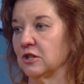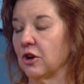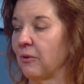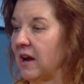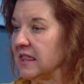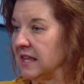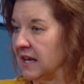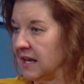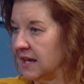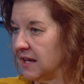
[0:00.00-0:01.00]
And the great
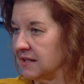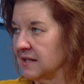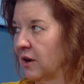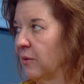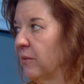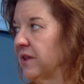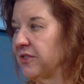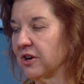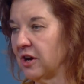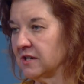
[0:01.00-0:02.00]
thing is, with
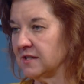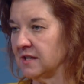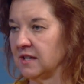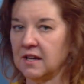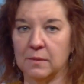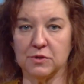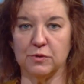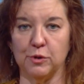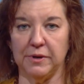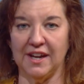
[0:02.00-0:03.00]
the car seat comes
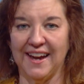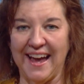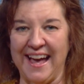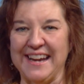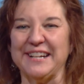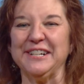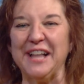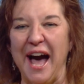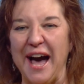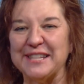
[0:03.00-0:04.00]
Ruby and a
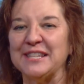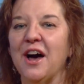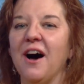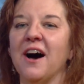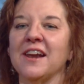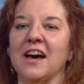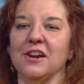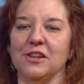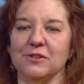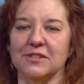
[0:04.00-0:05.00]
class on how to
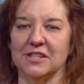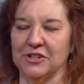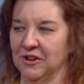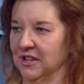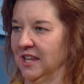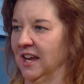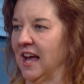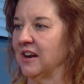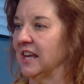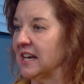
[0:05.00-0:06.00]
use the darn thing,
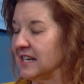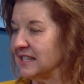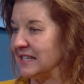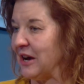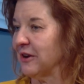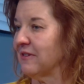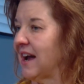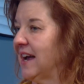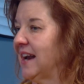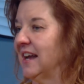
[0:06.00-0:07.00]
how to get it installed right,
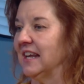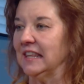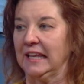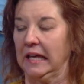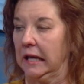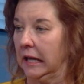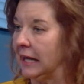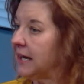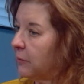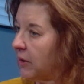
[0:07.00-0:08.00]
how to get the kid
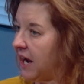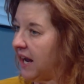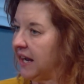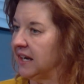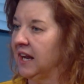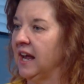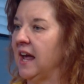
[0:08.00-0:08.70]
in it right,